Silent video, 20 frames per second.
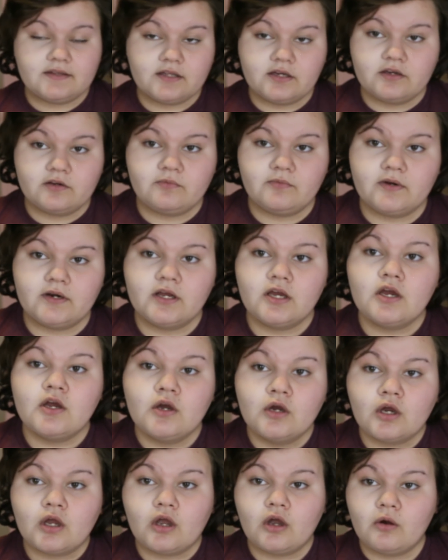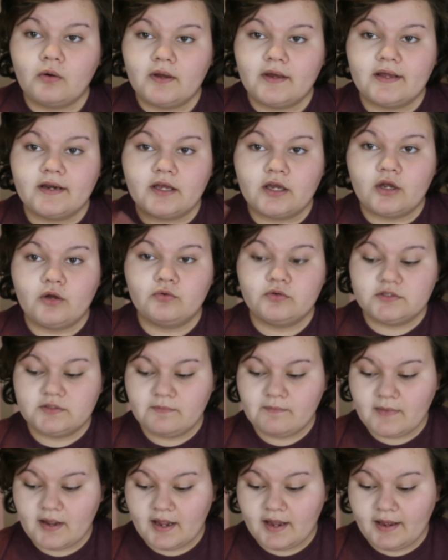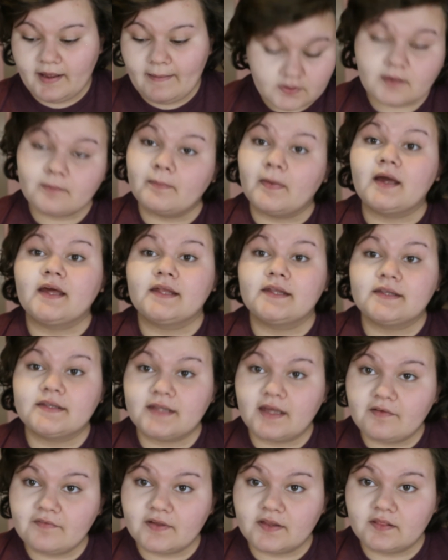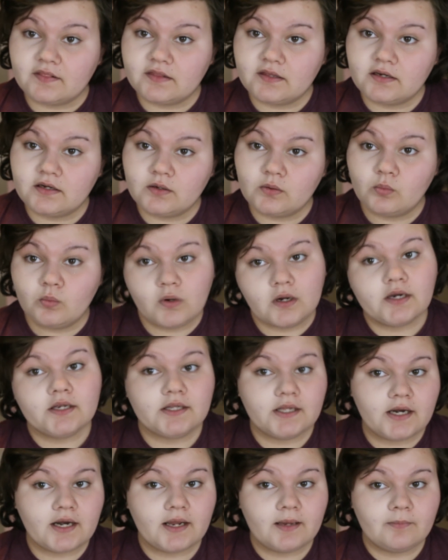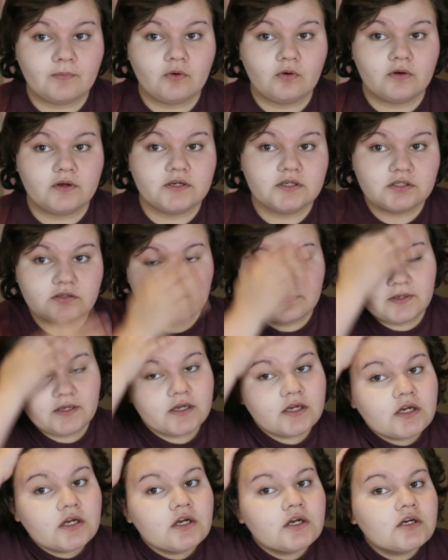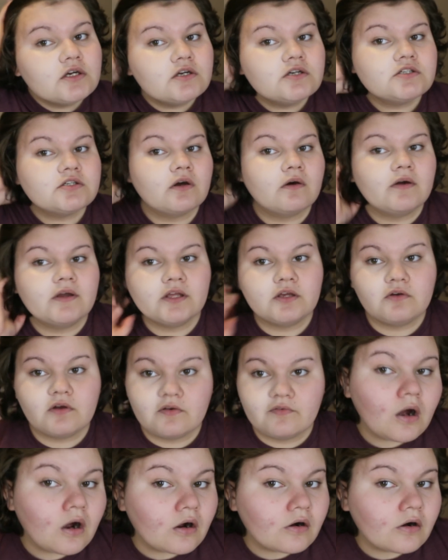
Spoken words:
a good one. Go ahead and go to my 7th one that I'm going to be showing you.